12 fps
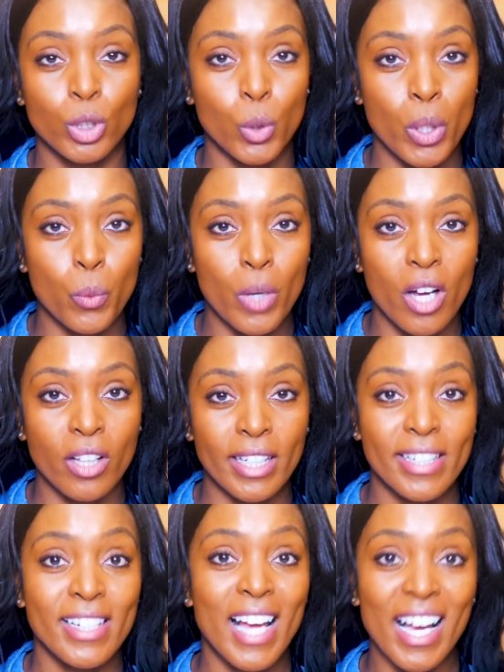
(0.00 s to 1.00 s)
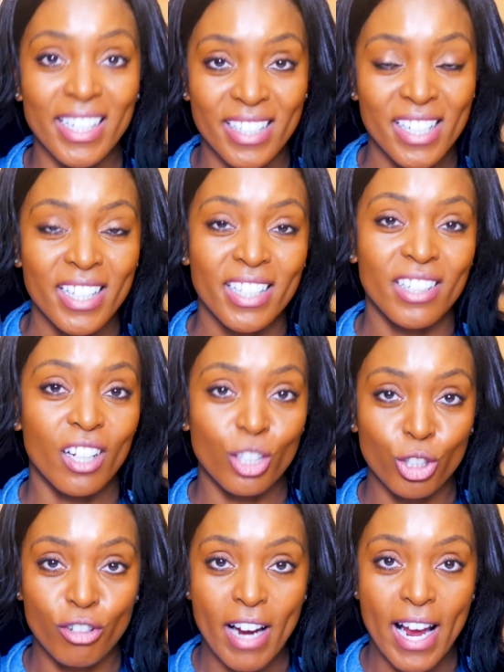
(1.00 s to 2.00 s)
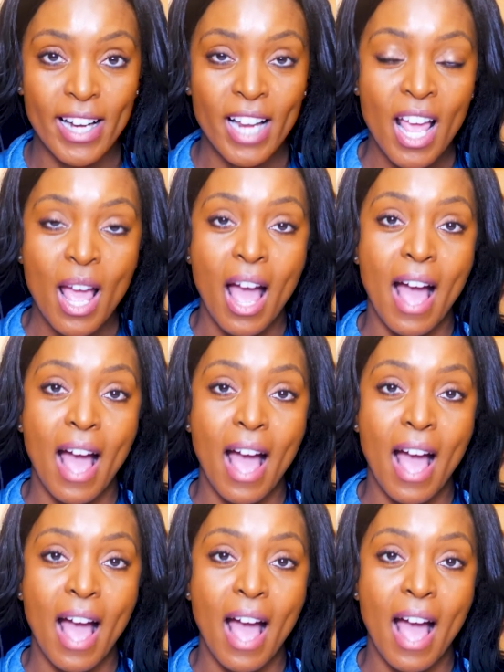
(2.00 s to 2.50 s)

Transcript: doing well and not in undergrad,